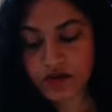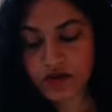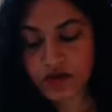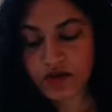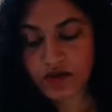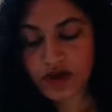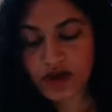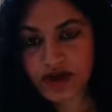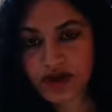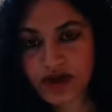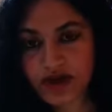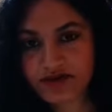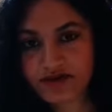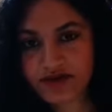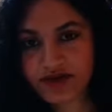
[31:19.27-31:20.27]
we
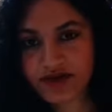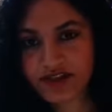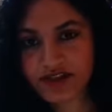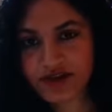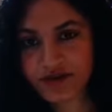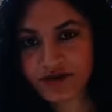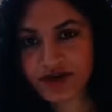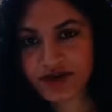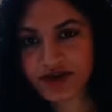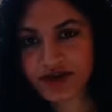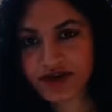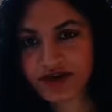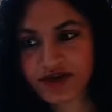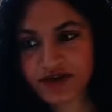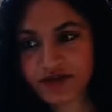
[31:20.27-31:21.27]
have learned that we
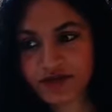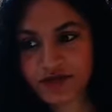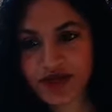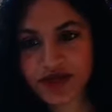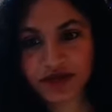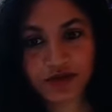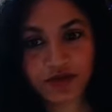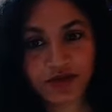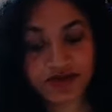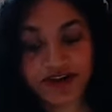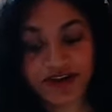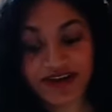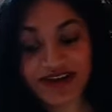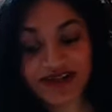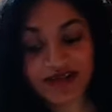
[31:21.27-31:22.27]
need to make do with
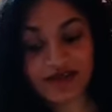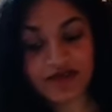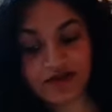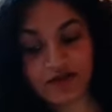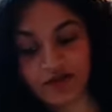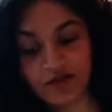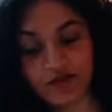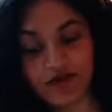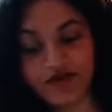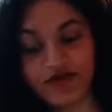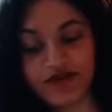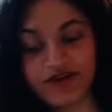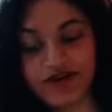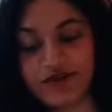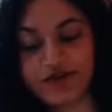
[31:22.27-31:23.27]
very less. We
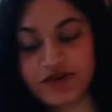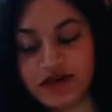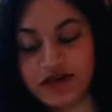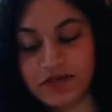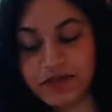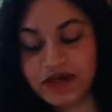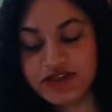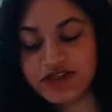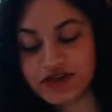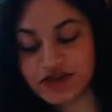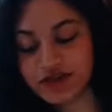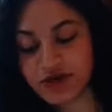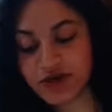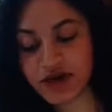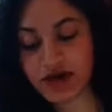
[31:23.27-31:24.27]
really don't need
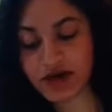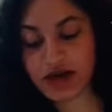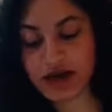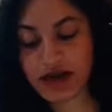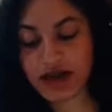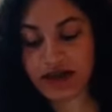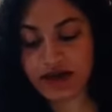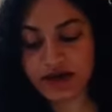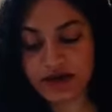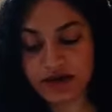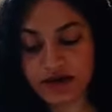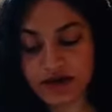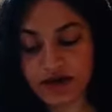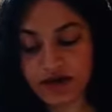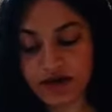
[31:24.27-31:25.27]
much. Uh,
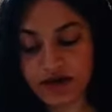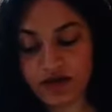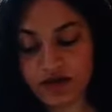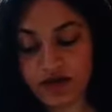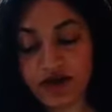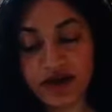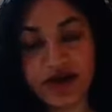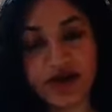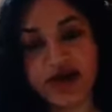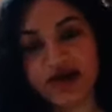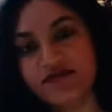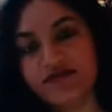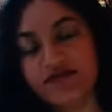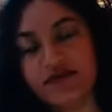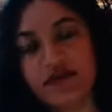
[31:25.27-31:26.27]
and uh, we
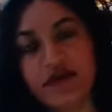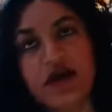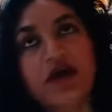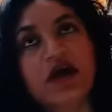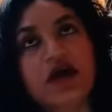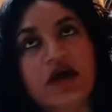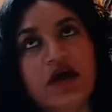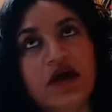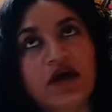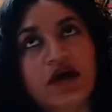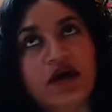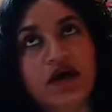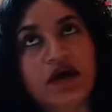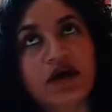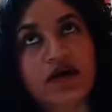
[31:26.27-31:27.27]
have
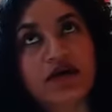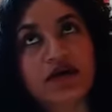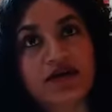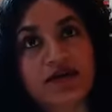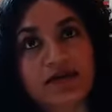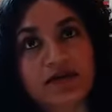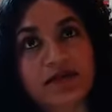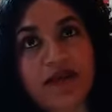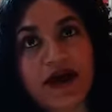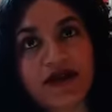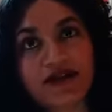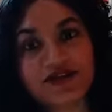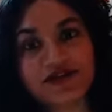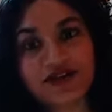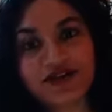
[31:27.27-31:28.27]

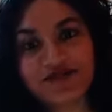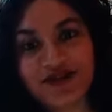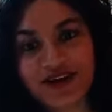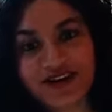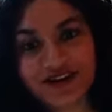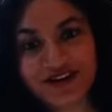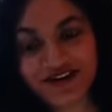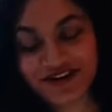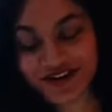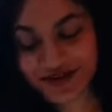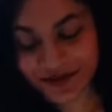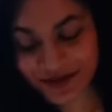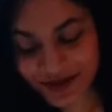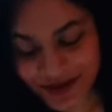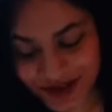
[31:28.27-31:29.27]
managed to give Mother Earth a
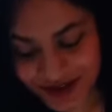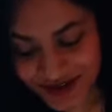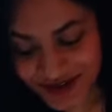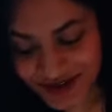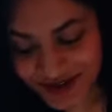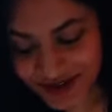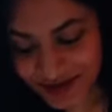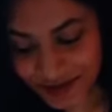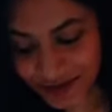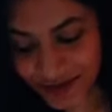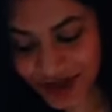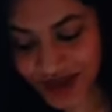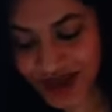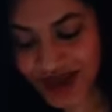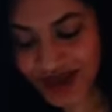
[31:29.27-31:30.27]
breather.
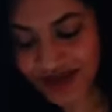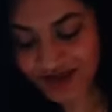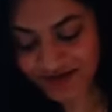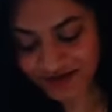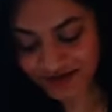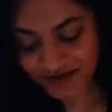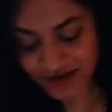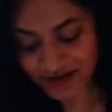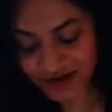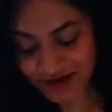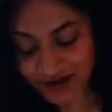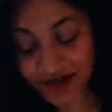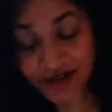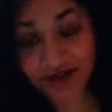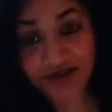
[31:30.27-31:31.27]
We have uh,
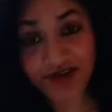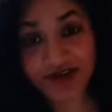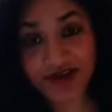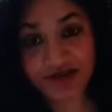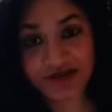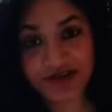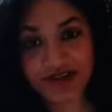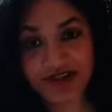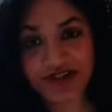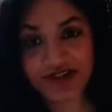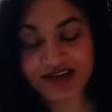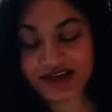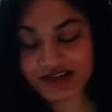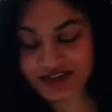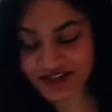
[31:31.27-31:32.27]
increased
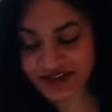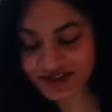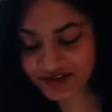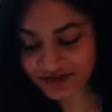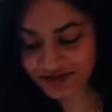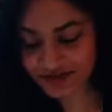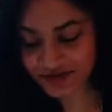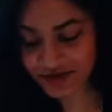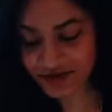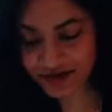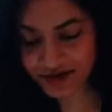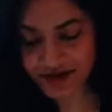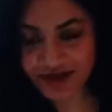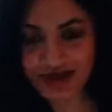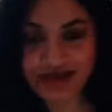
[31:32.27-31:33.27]
appreciation
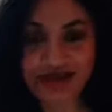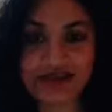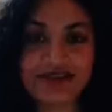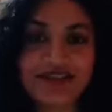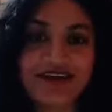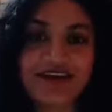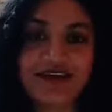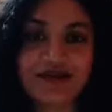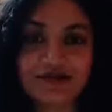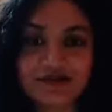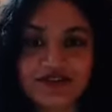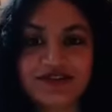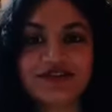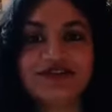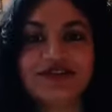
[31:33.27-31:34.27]
for the little things,
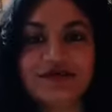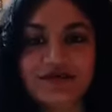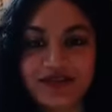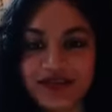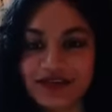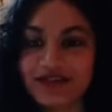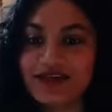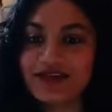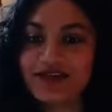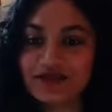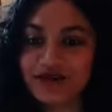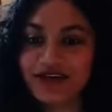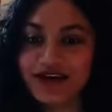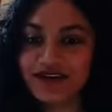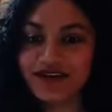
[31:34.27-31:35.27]
which is something that's so
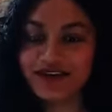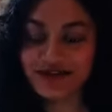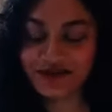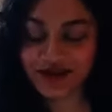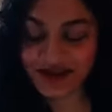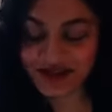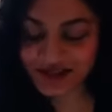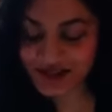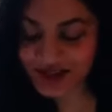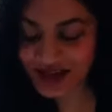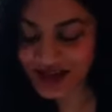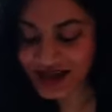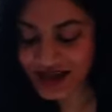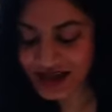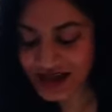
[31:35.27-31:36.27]
inherent to kids
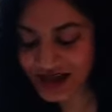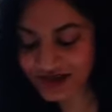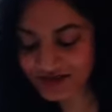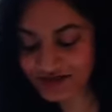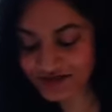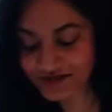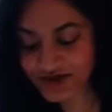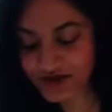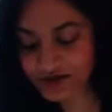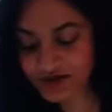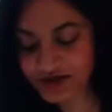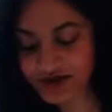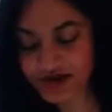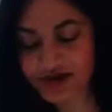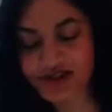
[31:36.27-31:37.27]
and we found
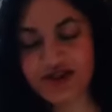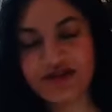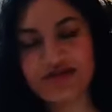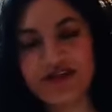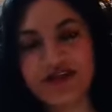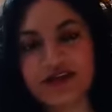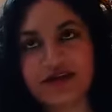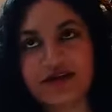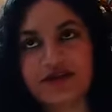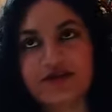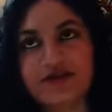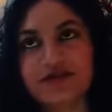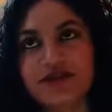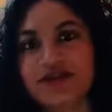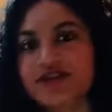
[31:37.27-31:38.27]
in ourselves. And
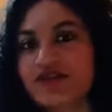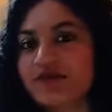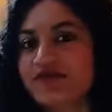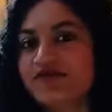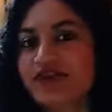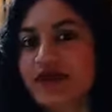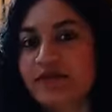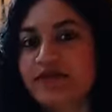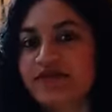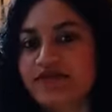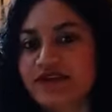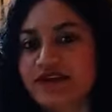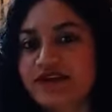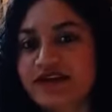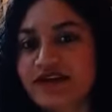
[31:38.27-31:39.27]
those are some of the
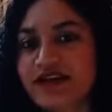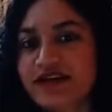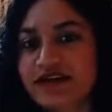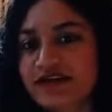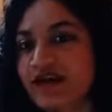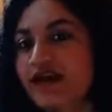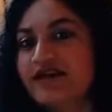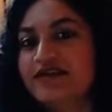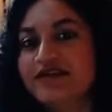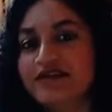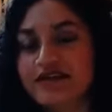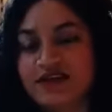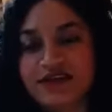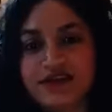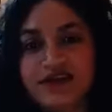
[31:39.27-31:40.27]
epiphanies that I
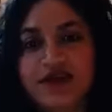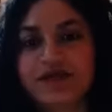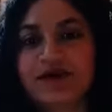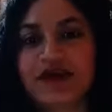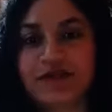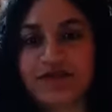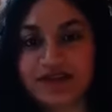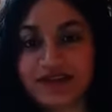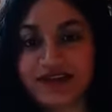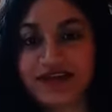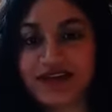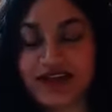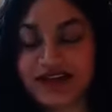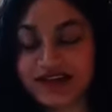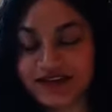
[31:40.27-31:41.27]
see coming up as a
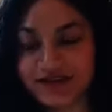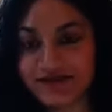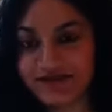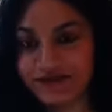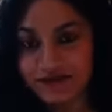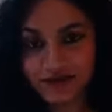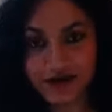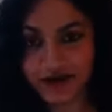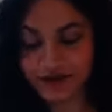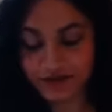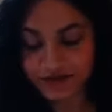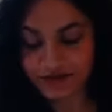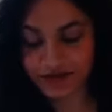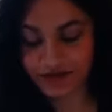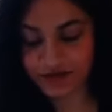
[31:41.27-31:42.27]
collective uh,
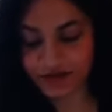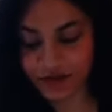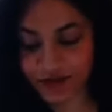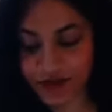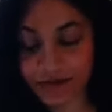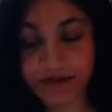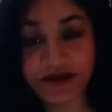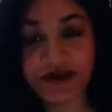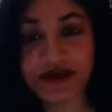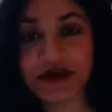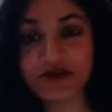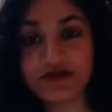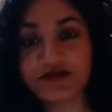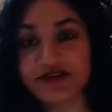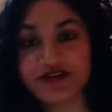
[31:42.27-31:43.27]
to people in
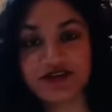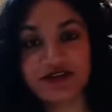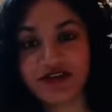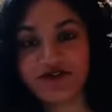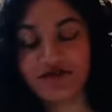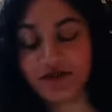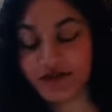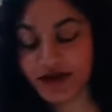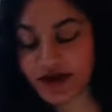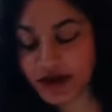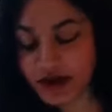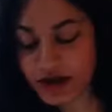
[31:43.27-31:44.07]
isolation everywhere.